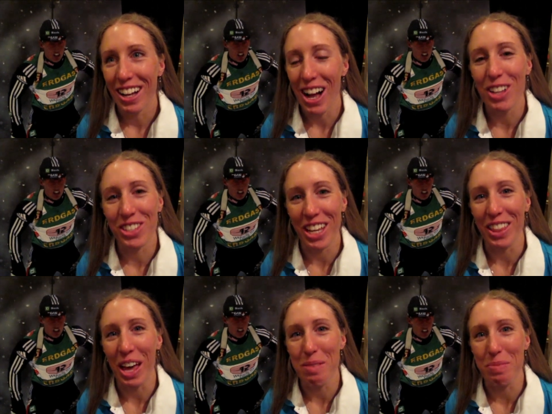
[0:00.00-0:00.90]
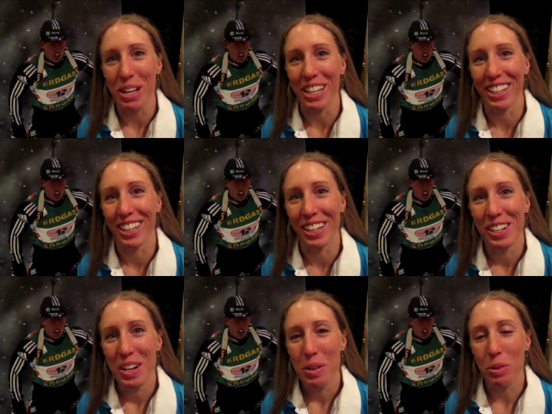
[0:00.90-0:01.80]
I'll say that, but
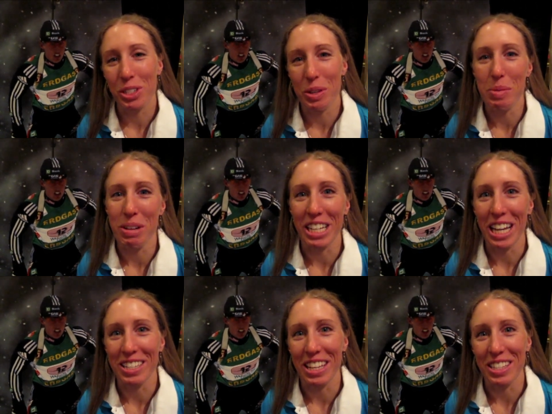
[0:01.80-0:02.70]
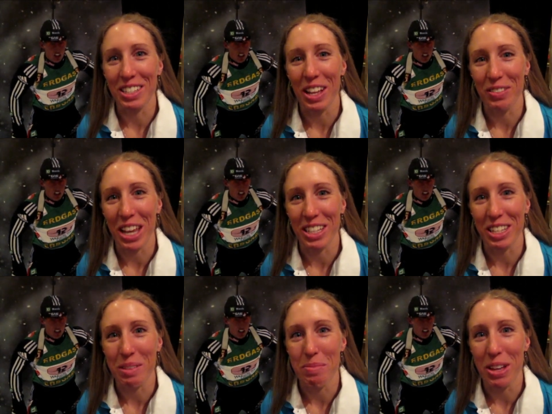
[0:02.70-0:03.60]
uh, we'll see what my dad says. You'll have to ask him